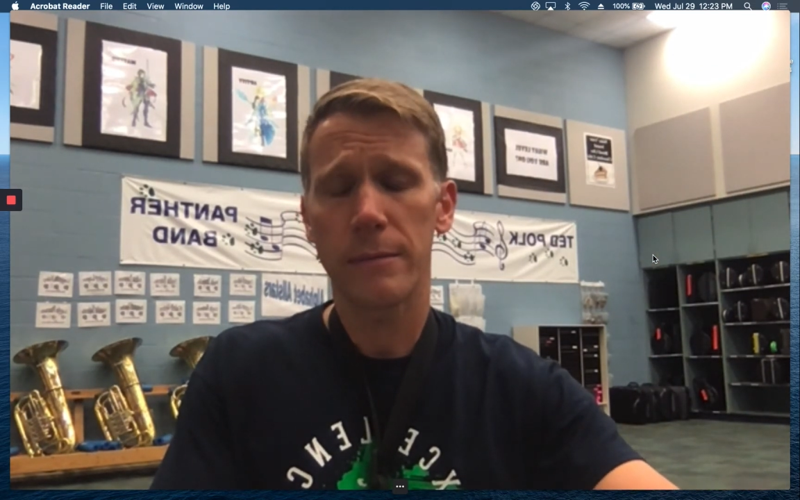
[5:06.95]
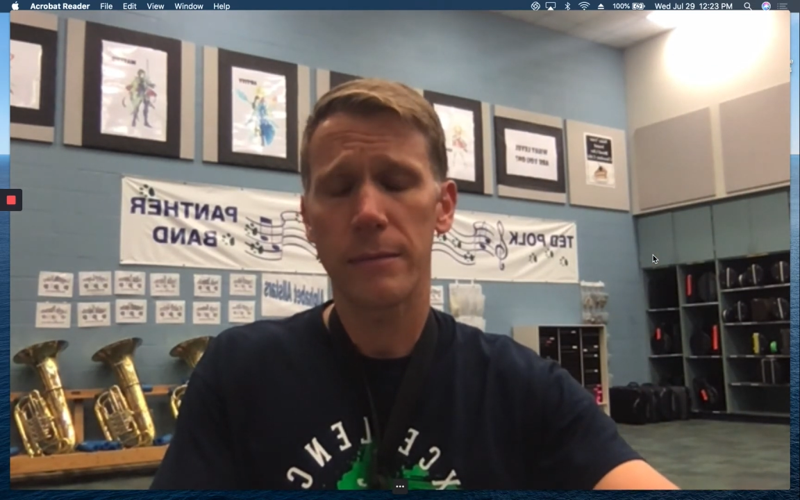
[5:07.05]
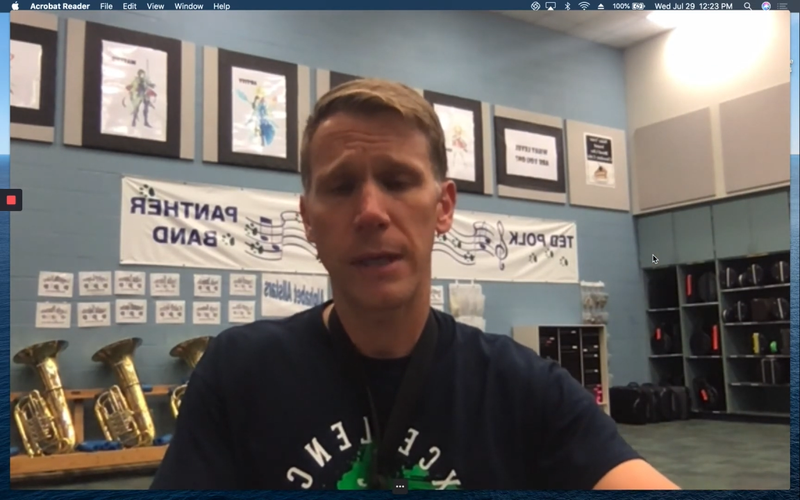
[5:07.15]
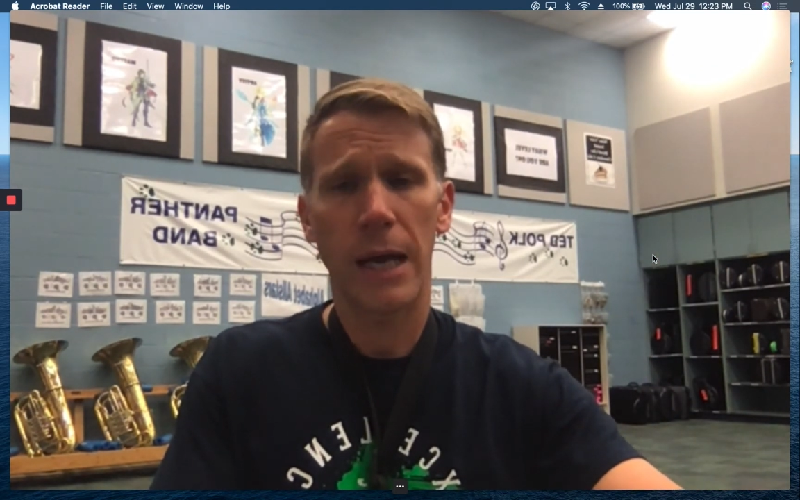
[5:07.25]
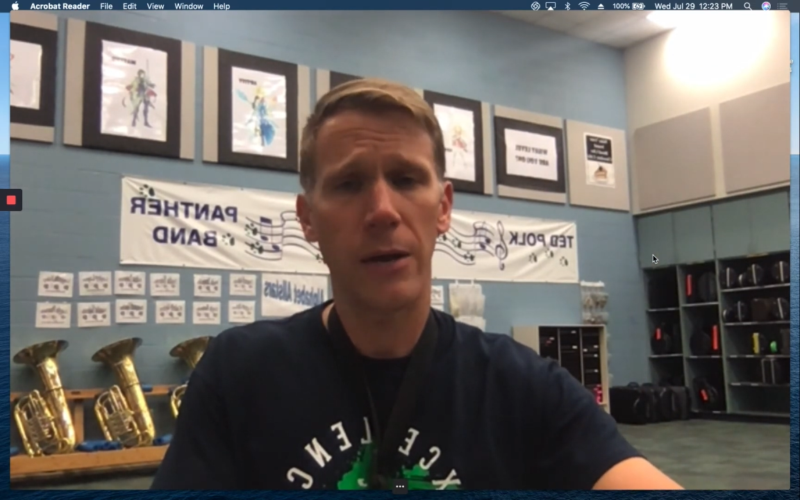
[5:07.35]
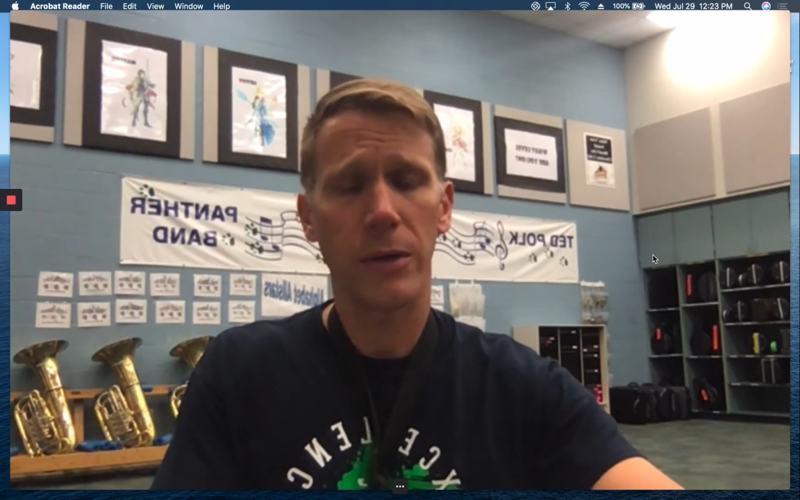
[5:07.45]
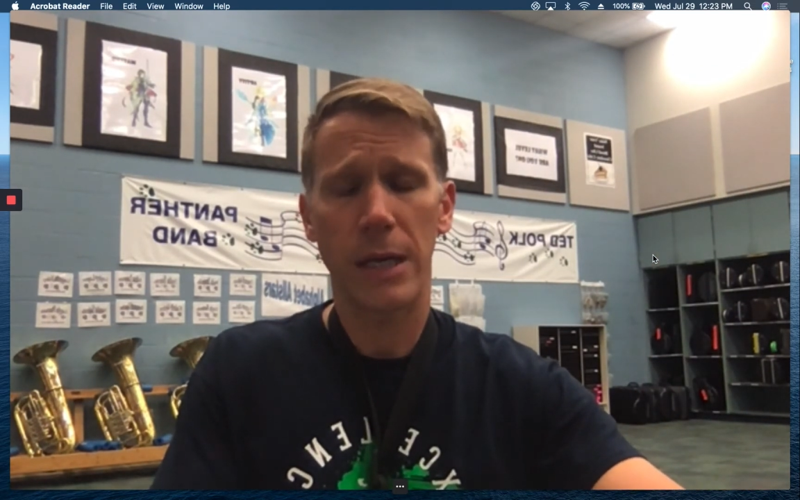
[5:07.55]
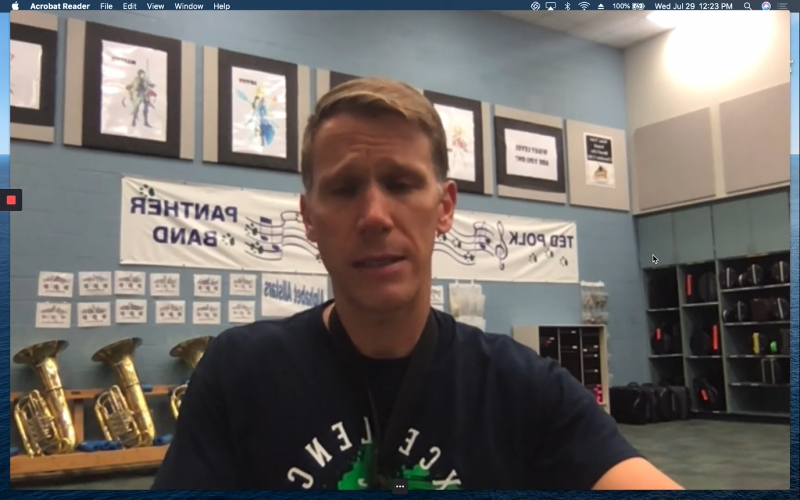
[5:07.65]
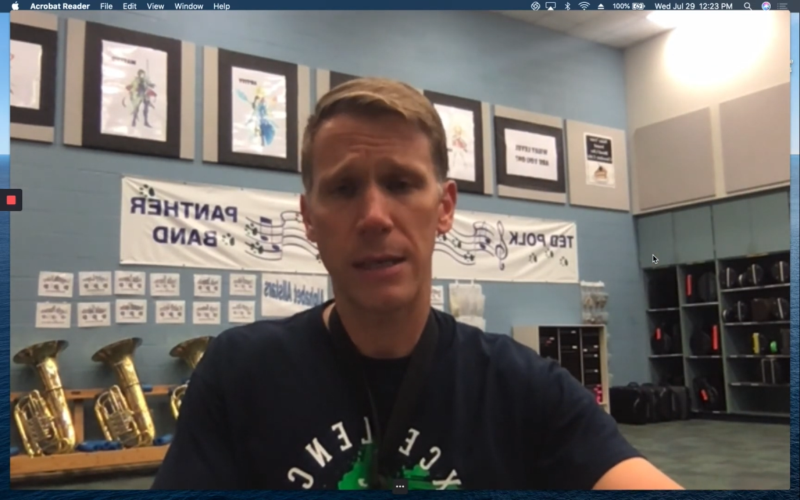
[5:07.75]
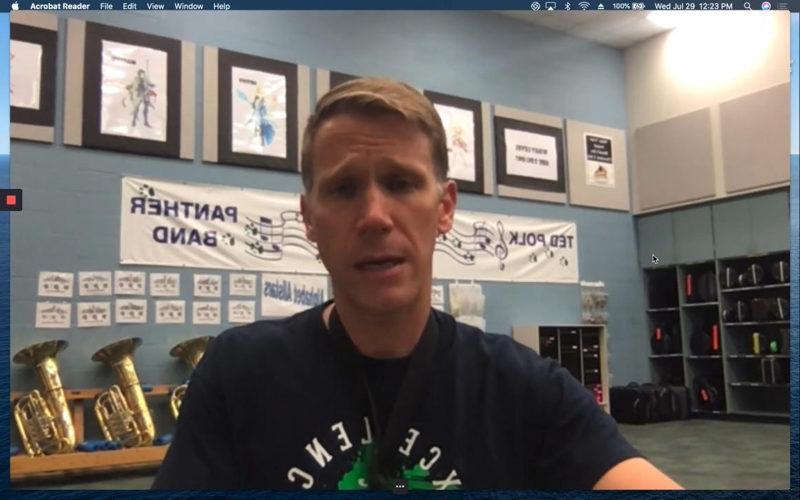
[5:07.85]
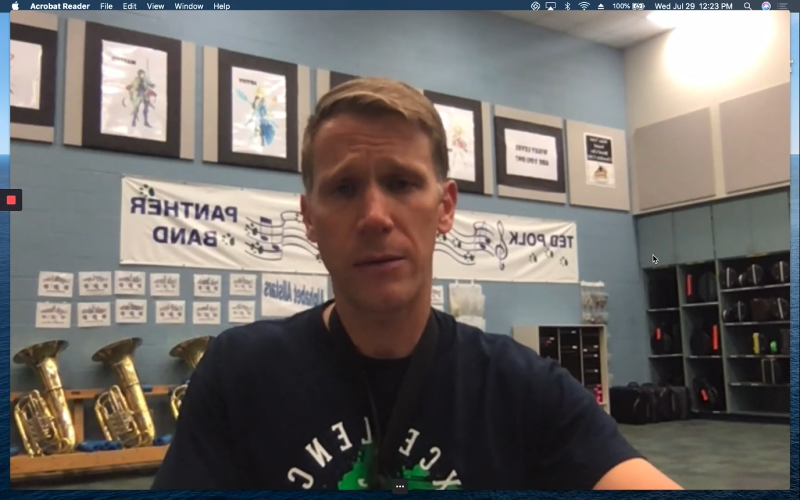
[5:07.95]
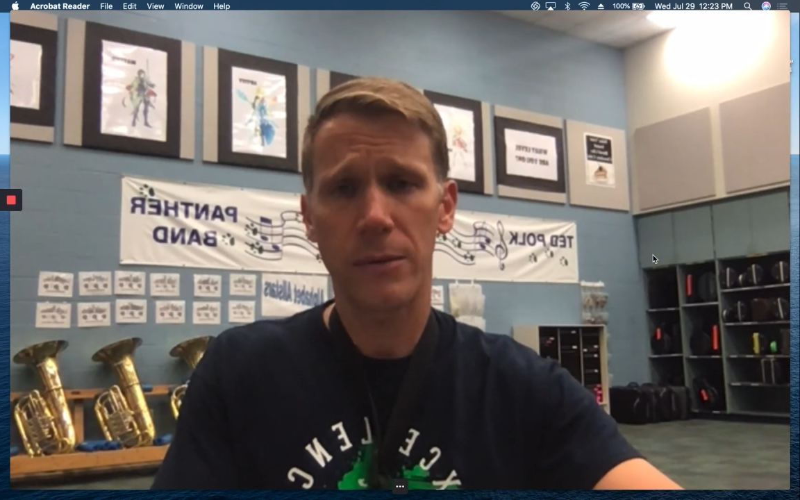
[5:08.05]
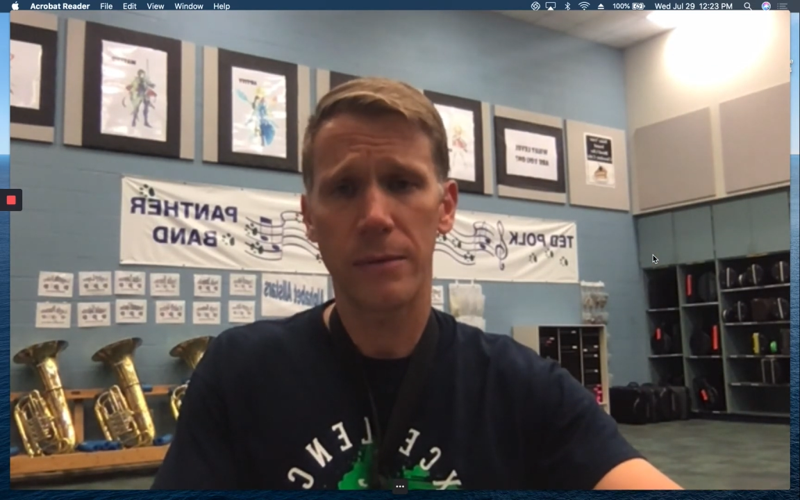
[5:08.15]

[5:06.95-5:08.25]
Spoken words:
How did I sound?